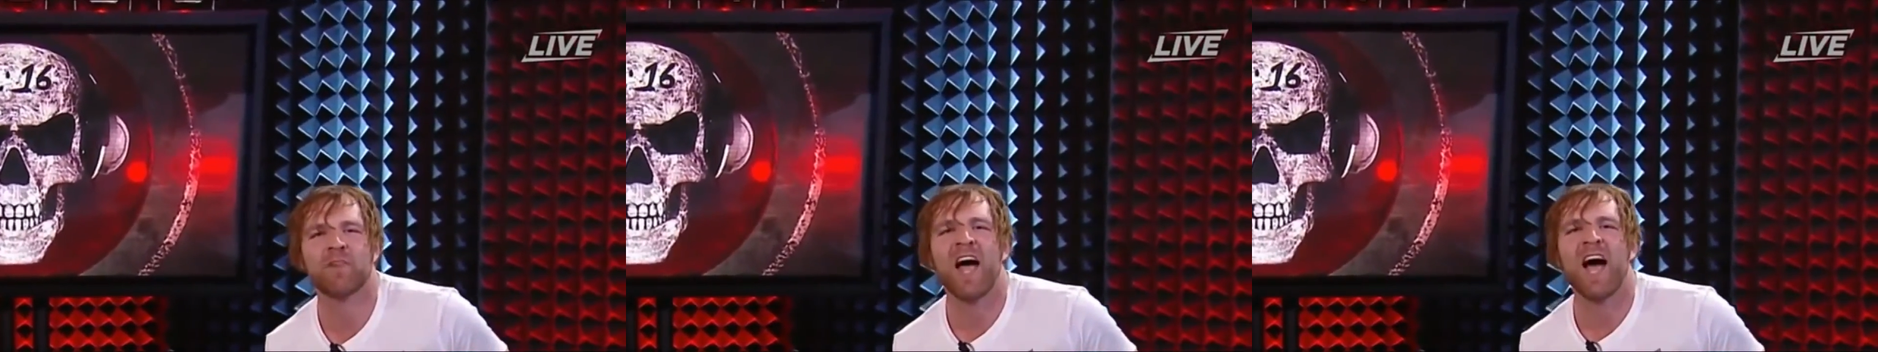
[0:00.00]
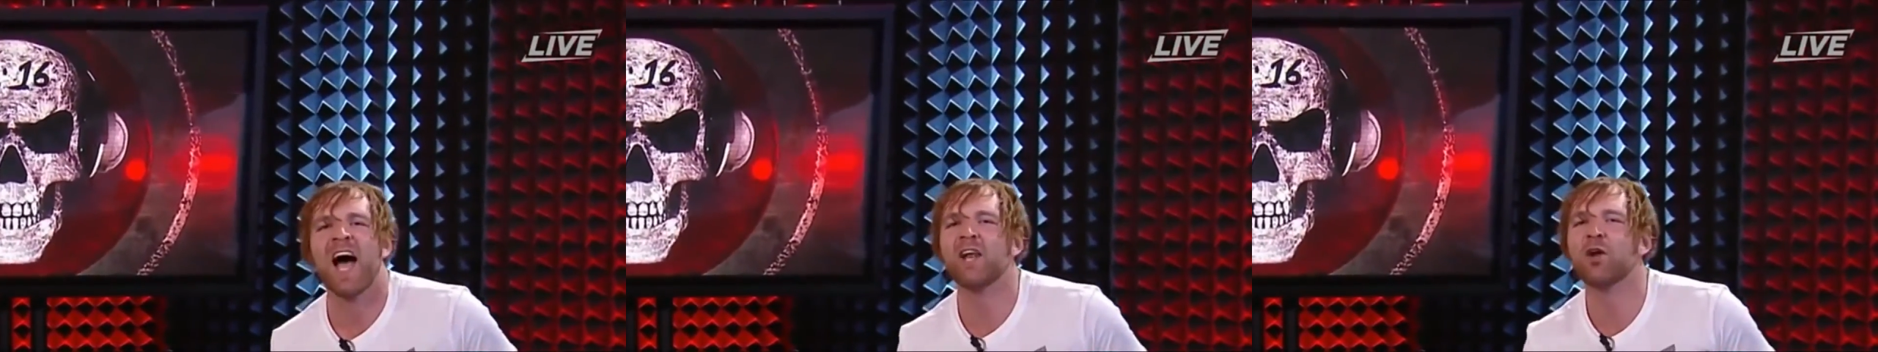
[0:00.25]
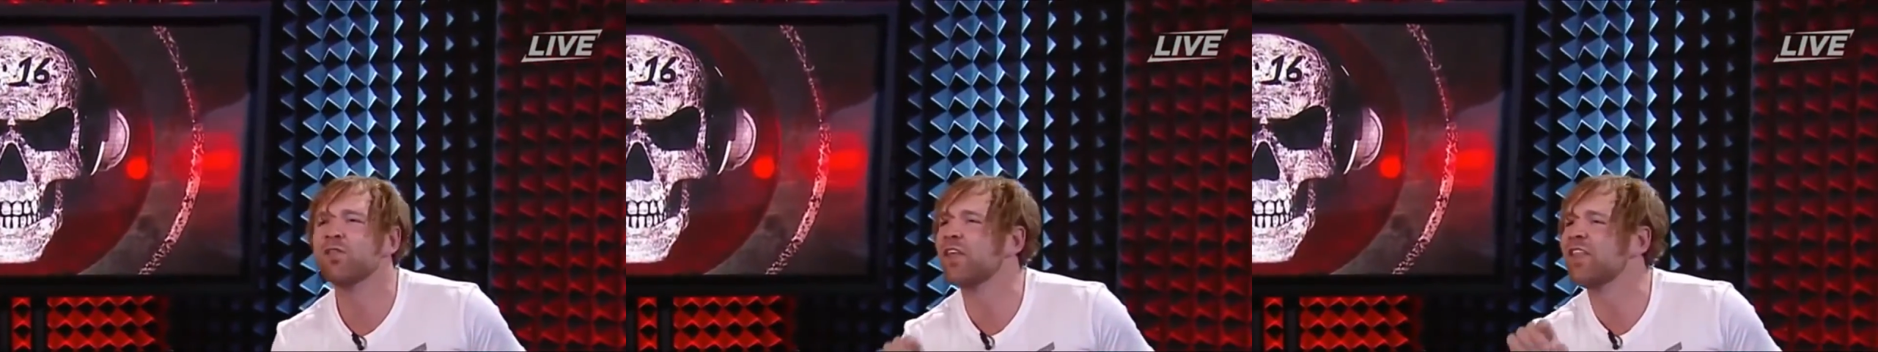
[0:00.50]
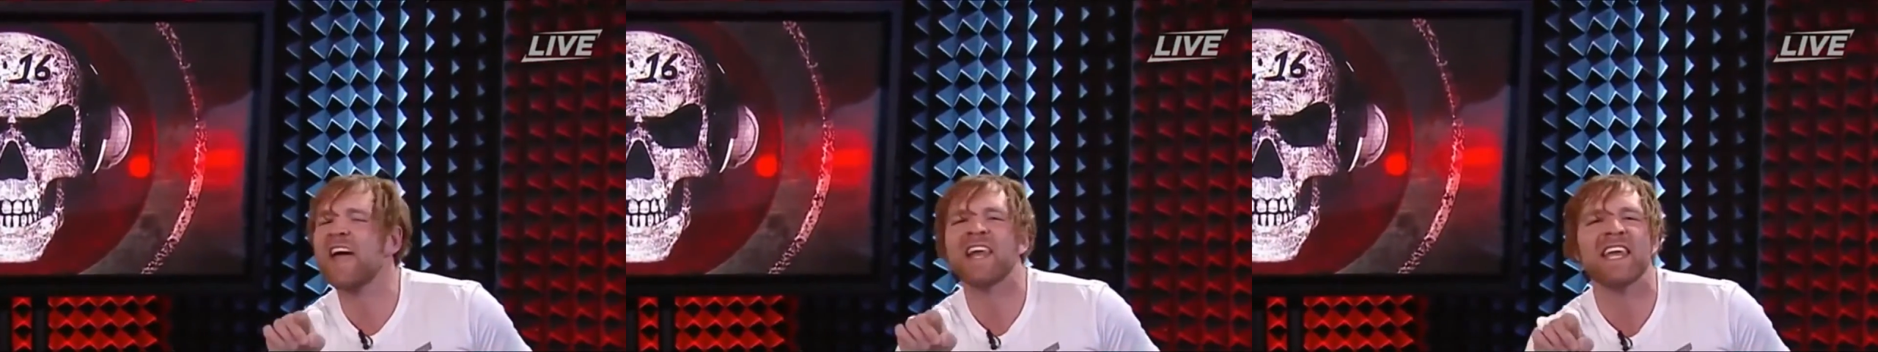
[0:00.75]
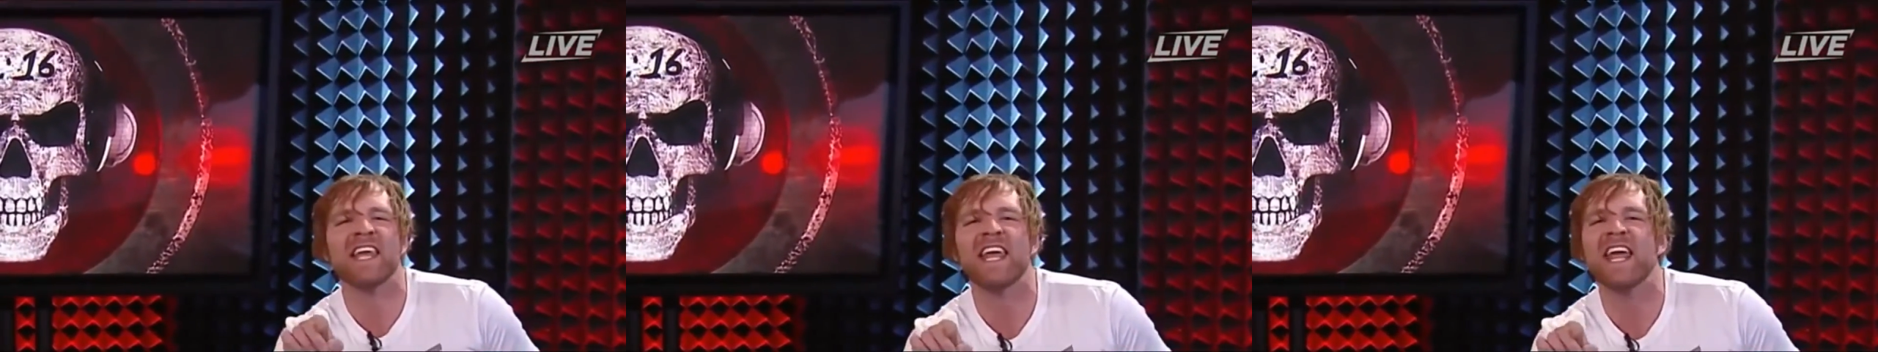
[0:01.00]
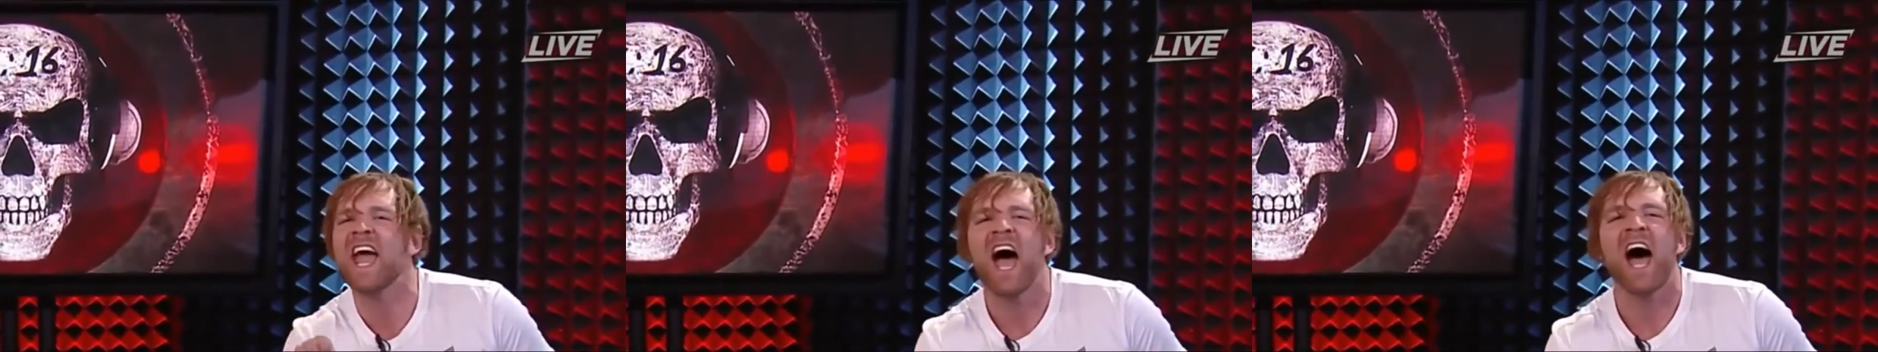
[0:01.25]
I know that
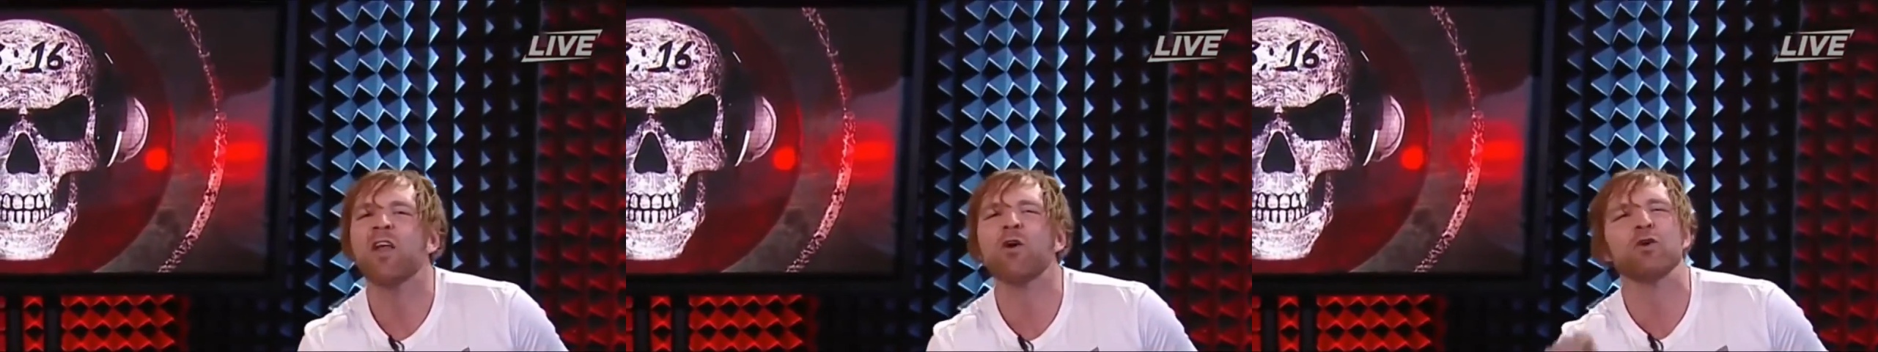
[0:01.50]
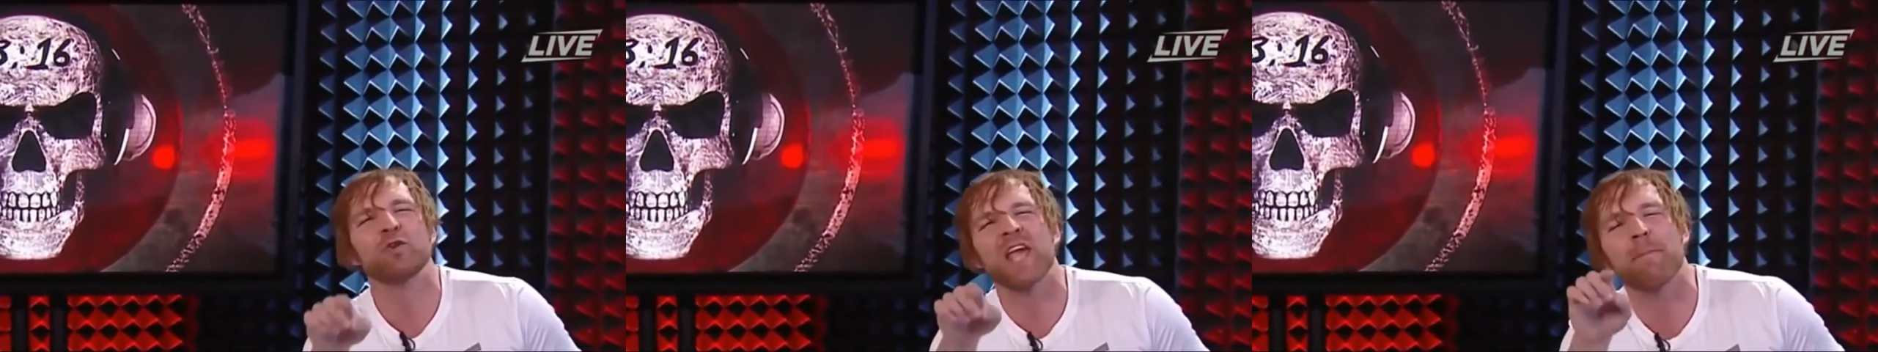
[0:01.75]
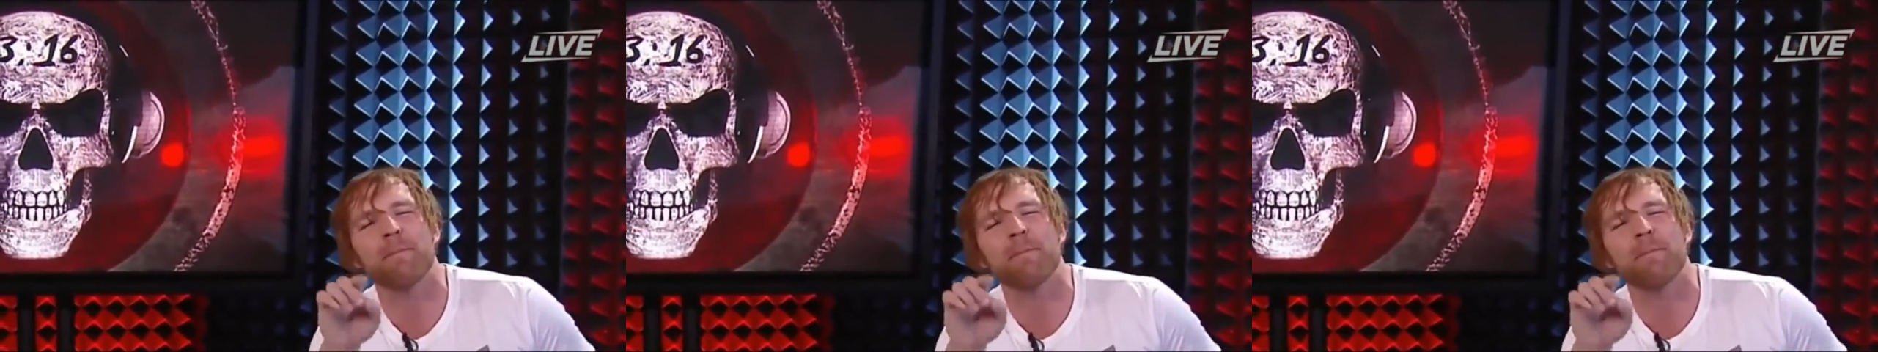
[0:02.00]
knee, I know you can't